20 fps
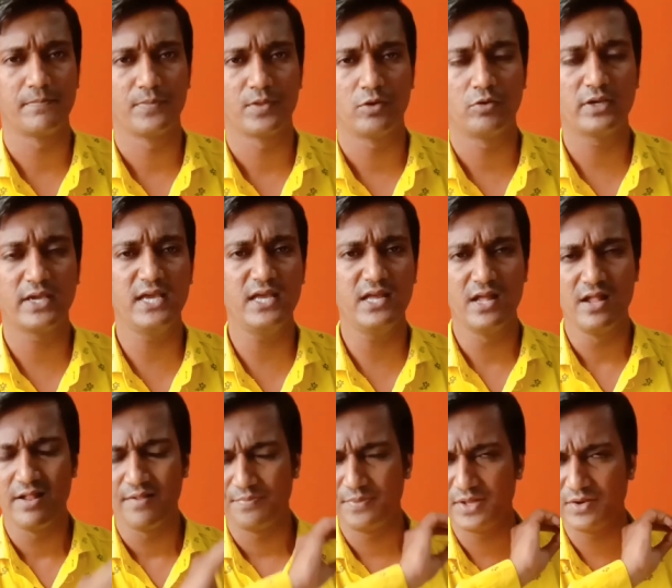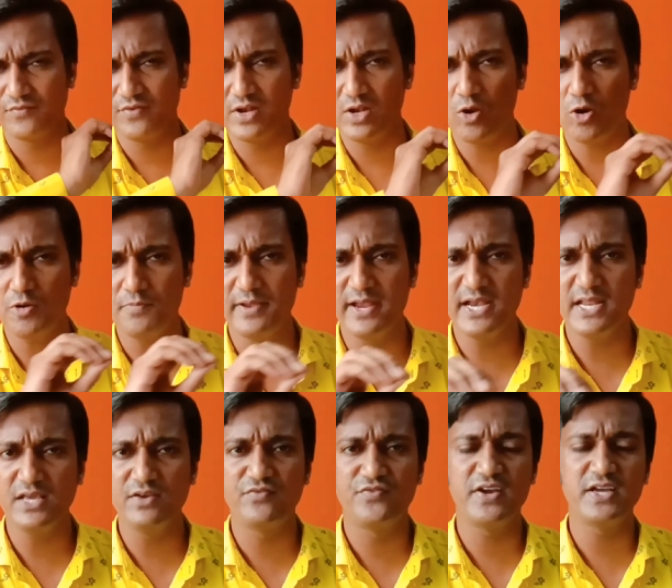Okay, there will not be
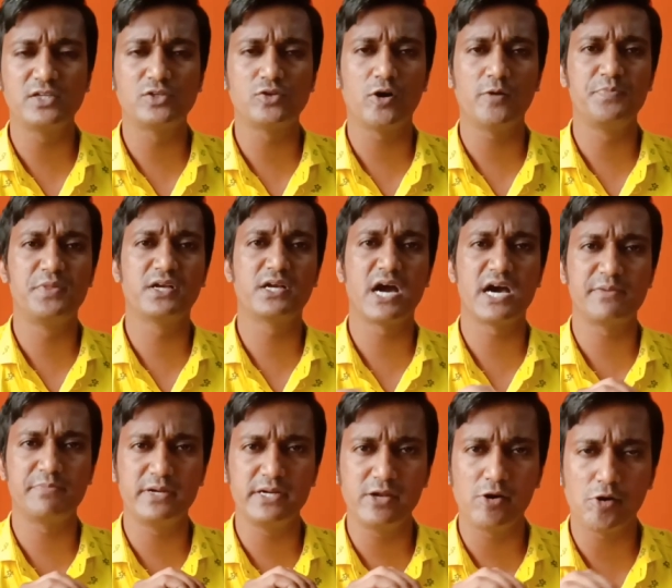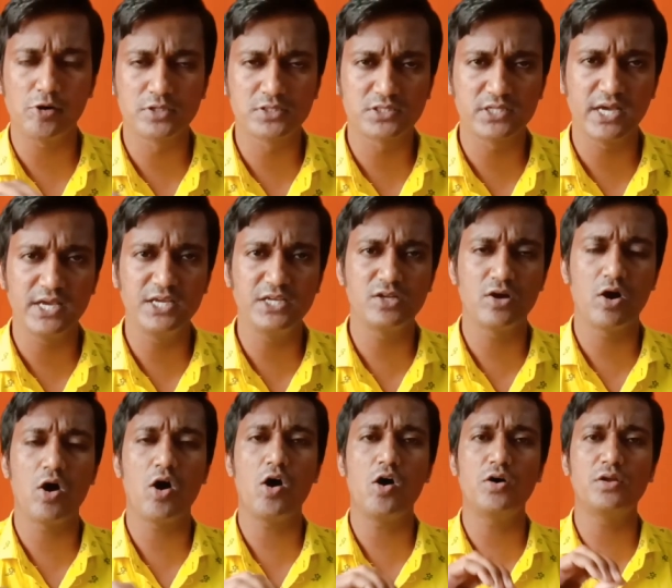any effect of the carbon dioxide
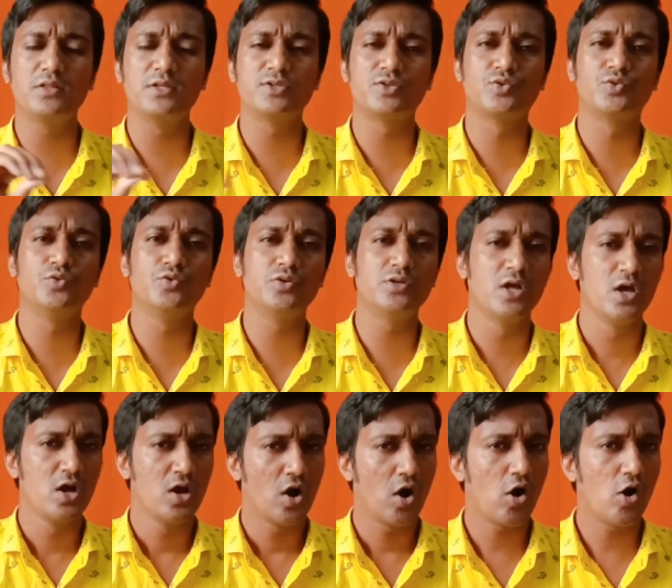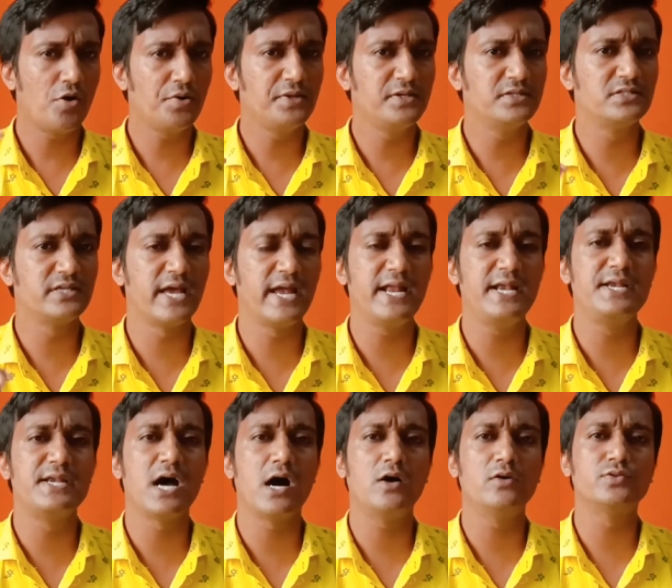or the soot on his head
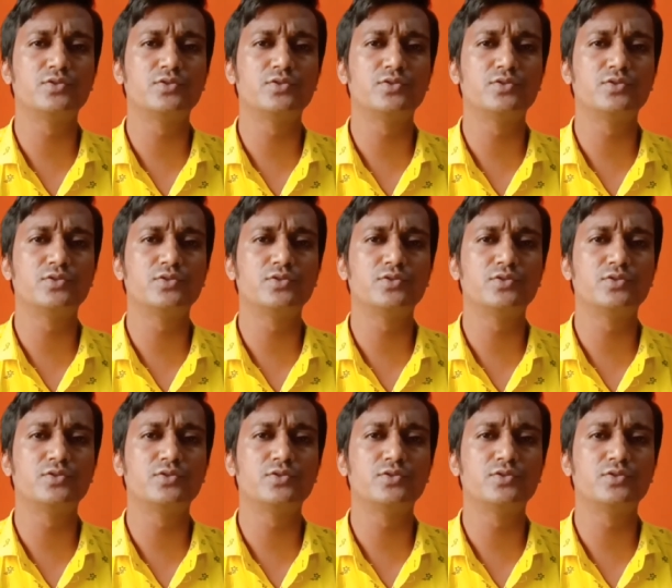now.